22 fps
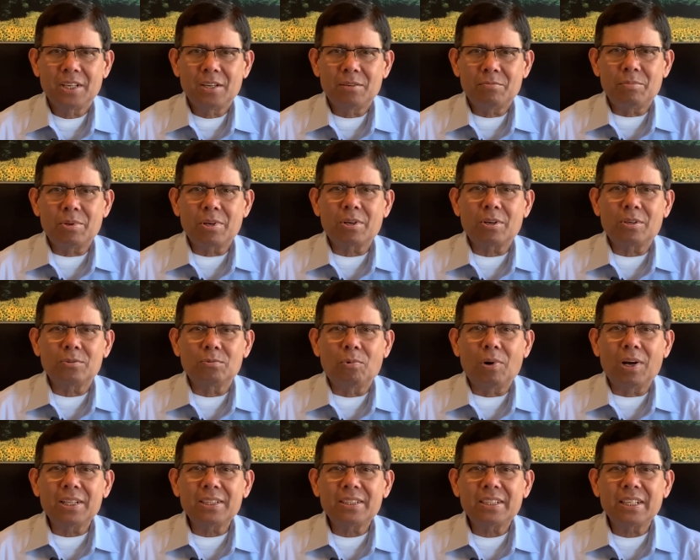Because
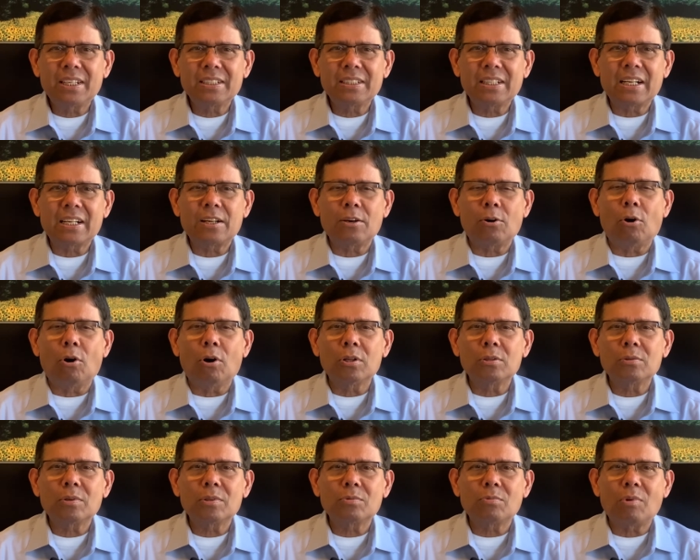one thing that I
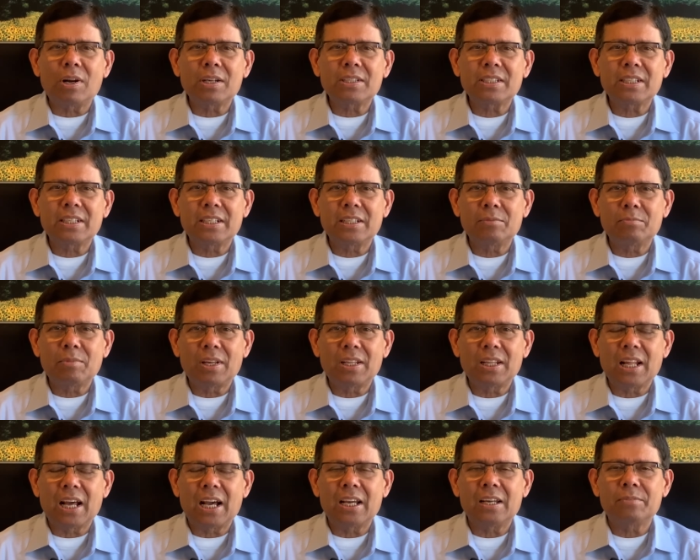always wanted in my
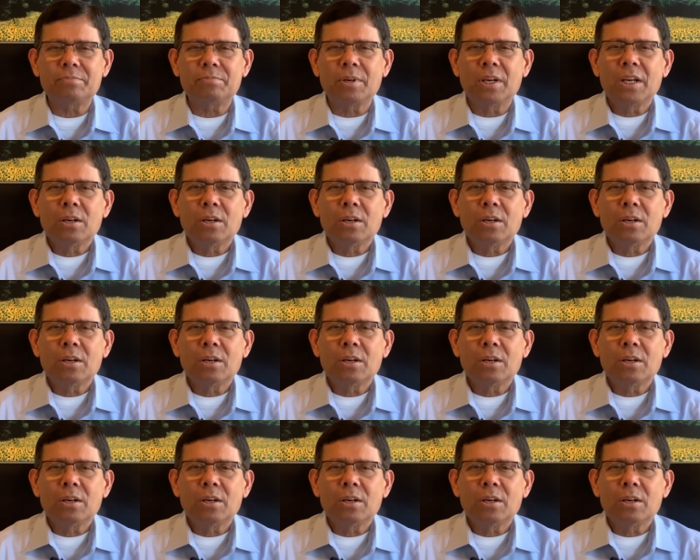life,